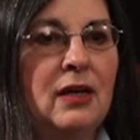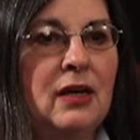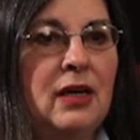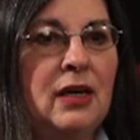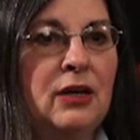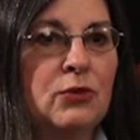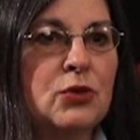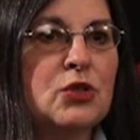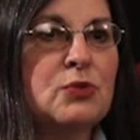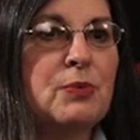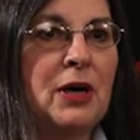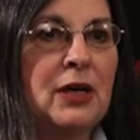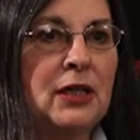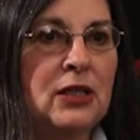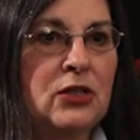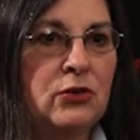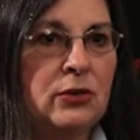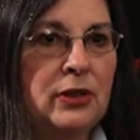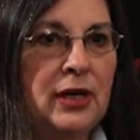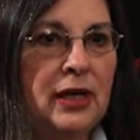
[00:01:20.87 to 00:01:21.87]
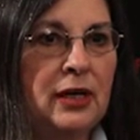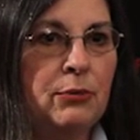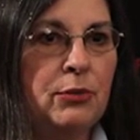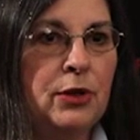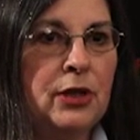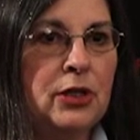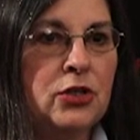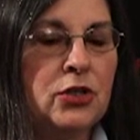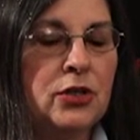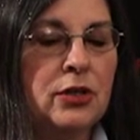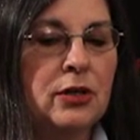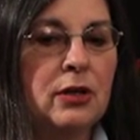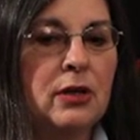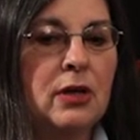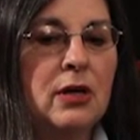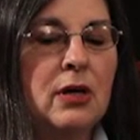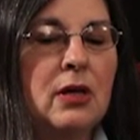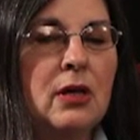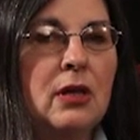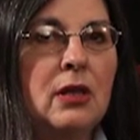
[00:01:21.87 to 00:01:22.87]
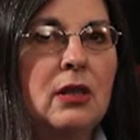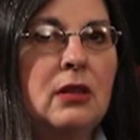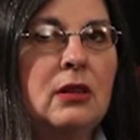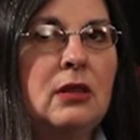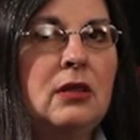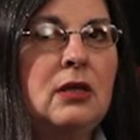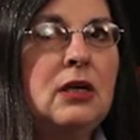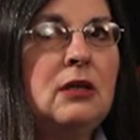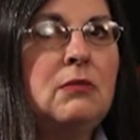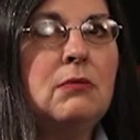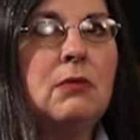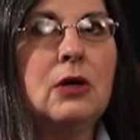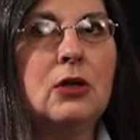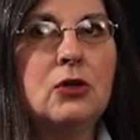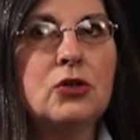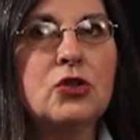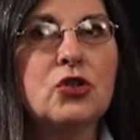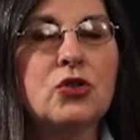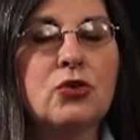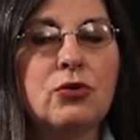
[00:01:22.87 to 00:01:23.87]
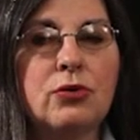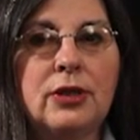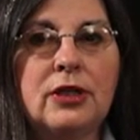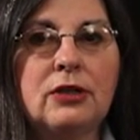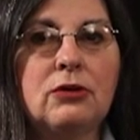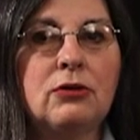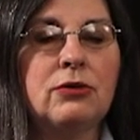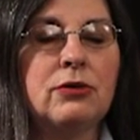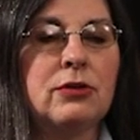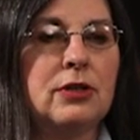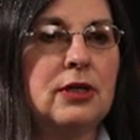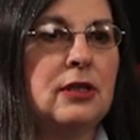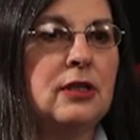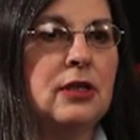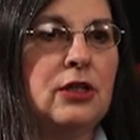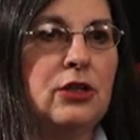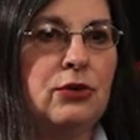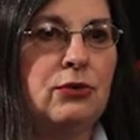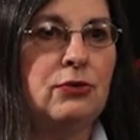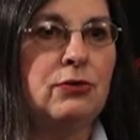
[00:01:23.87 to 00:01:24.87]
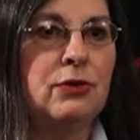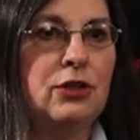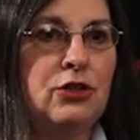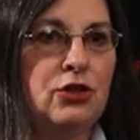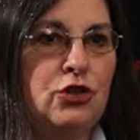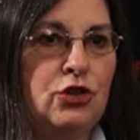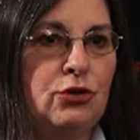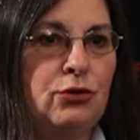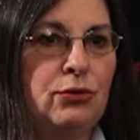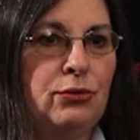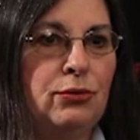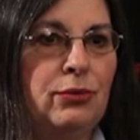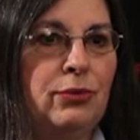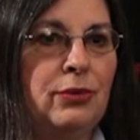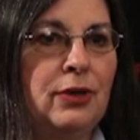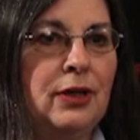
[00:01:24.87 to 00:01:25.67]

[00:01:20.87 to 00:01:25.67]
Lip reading: in responding to a data breach. The most critical thing that you can do